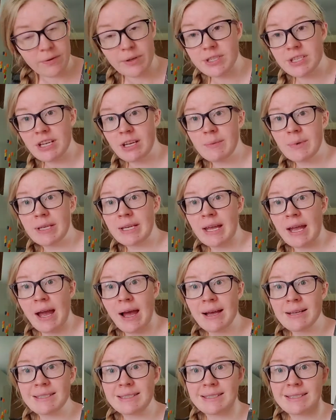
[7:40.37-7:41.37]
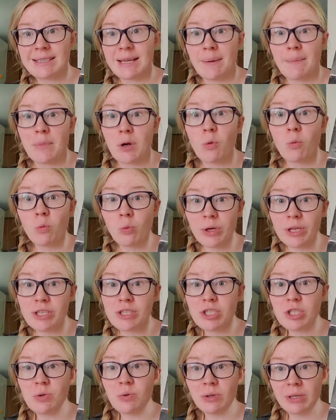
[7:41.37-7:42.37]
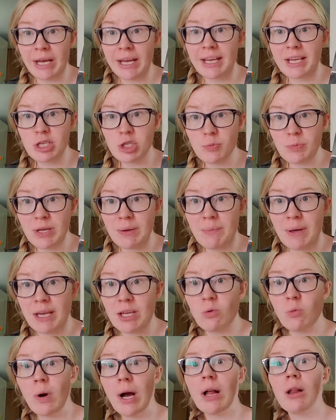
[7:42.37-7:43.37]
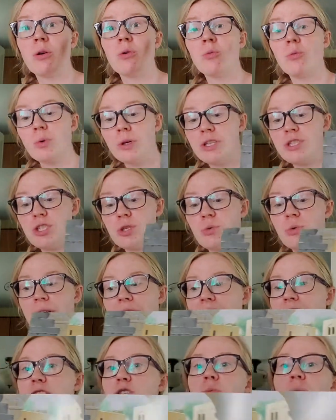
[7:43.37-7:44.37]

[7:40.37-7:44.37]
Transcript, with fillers: to him and he asks him would you like to be made well would you like to be